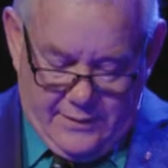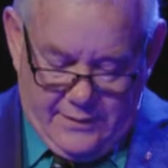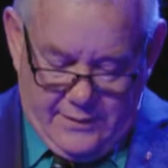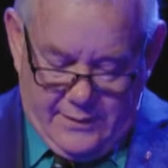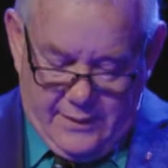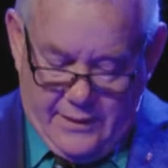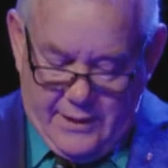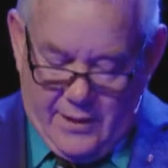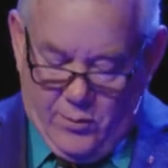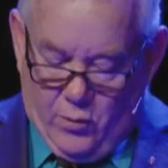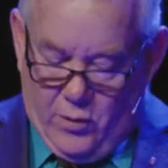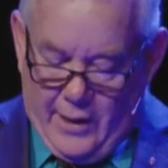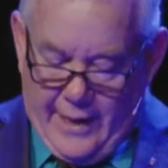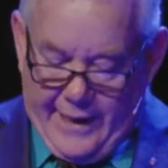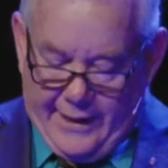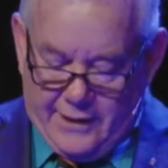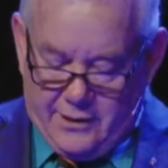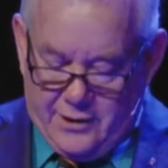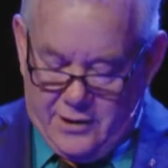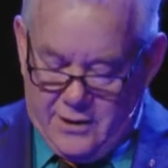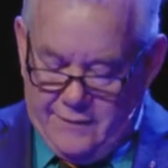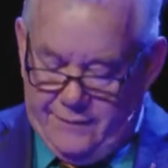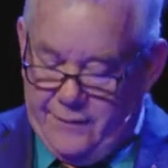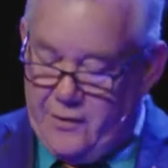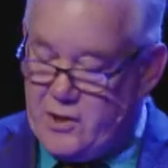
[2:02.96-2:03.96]
It will act
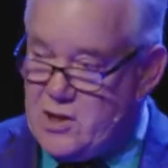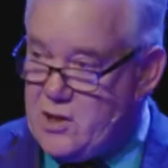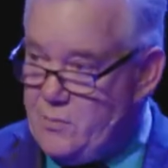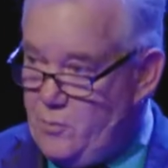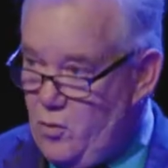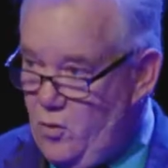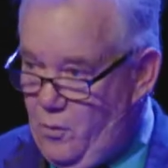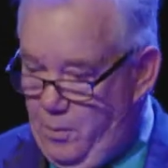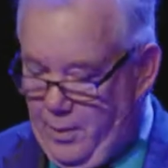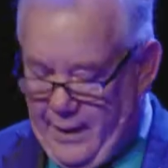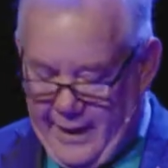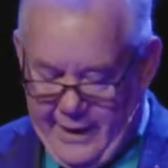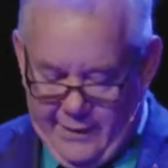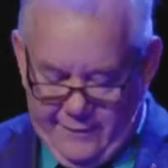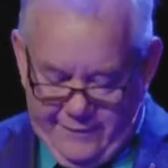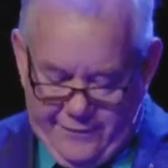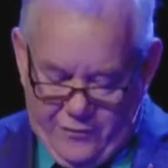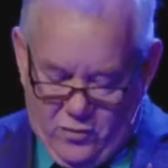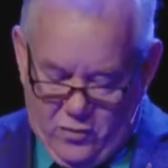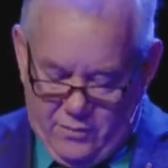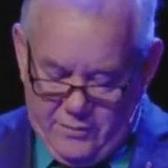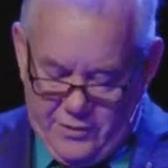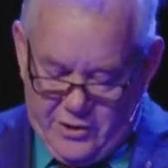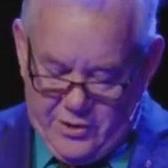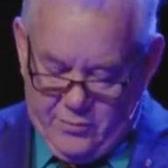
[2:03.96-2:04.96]
as a visible
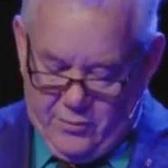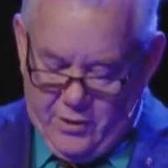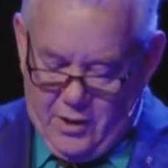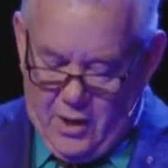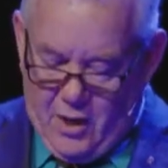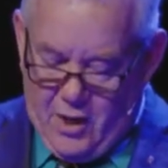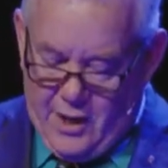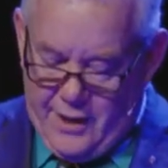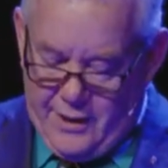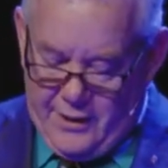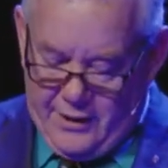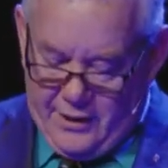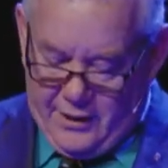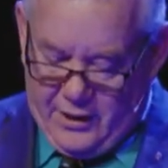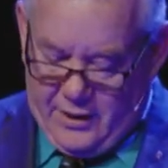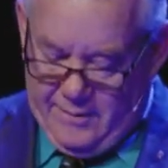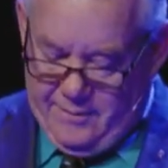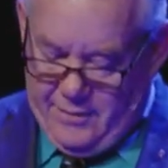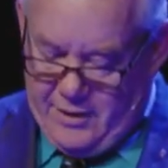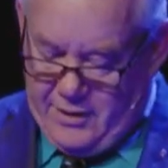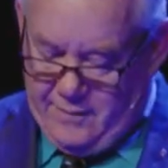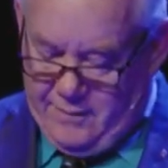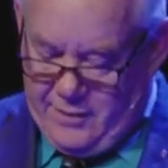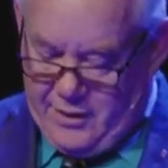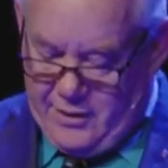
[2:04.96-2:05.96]
platform to align the
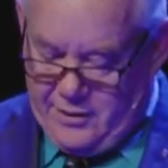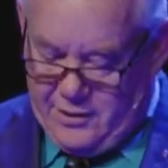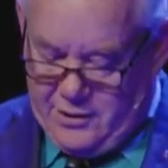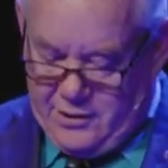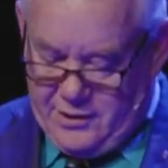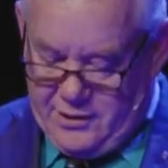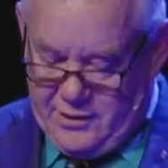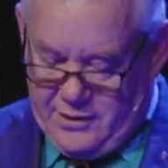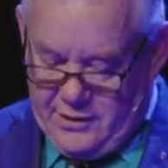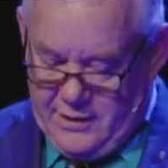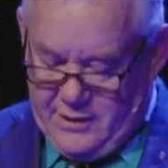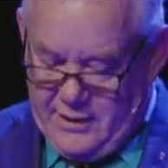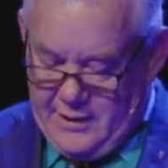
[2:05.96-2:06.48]
commitments